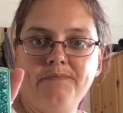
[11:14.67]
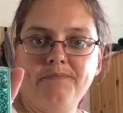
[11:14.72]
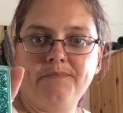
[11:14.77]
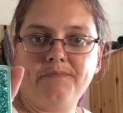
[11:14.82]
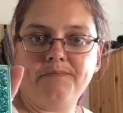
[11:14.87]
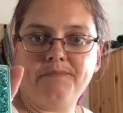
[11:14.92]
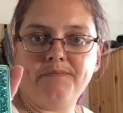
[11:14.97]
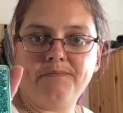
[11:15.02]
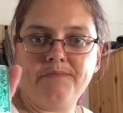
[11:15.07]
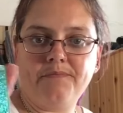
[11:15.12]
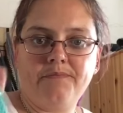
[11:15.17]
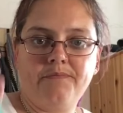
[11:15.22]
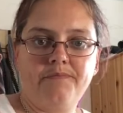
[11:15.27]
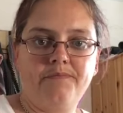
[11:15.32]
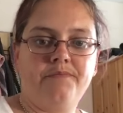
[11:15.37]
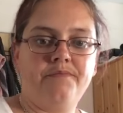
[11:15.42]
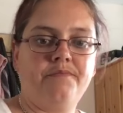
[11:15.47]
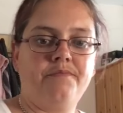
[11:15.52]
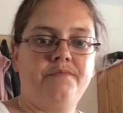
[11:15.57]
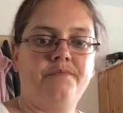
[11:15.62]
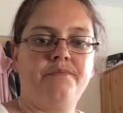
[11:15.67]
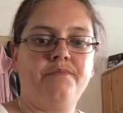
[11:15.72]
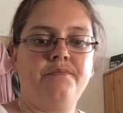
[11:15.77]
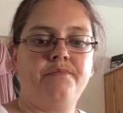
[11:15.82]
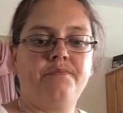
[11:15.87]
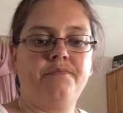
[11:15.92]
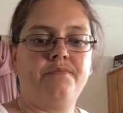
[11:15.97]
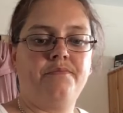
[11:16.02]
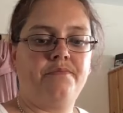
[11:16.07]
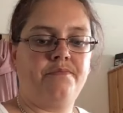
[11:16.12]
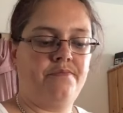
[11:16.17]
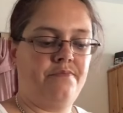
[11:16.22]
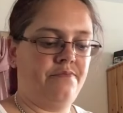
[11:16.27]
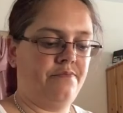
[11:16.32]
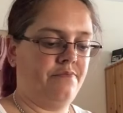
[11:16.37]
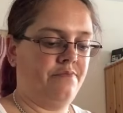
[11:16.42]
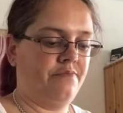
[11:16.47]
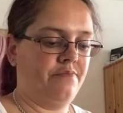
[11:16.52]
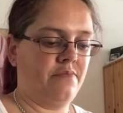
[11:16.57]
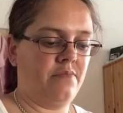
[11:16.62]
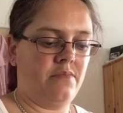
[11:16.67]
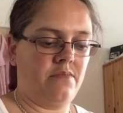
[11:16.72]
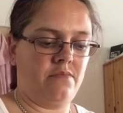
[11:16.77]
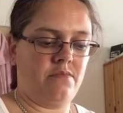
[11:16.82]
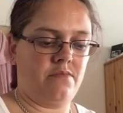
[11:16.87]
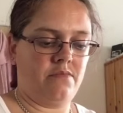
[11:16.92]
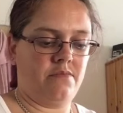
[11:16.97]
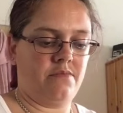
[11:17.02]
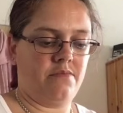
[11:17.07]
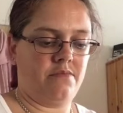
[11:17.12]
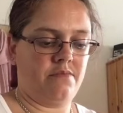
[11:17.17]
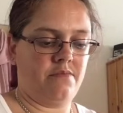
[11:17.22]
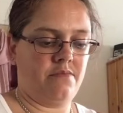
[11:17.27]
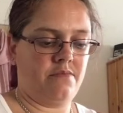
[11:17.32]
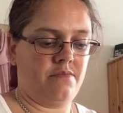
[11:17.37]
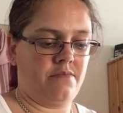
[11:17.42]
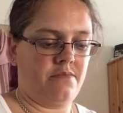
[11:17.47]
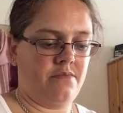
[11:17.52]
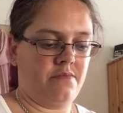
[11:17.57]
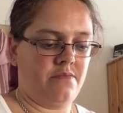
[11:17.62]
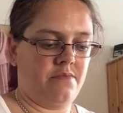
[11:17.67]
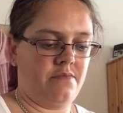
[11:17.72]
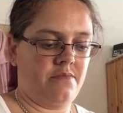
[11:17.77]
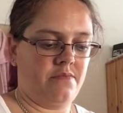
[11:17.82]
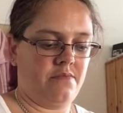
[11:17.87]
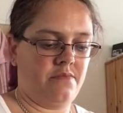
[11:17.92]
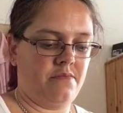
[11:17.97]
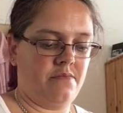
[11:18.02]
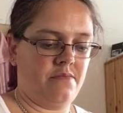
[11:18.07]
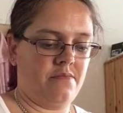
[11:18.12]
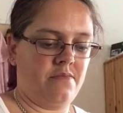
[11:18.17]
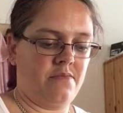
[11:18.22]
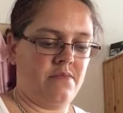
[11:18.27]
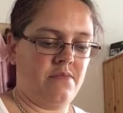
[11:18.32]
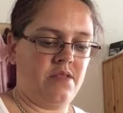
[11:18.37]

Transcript: No one is speaking in this clip.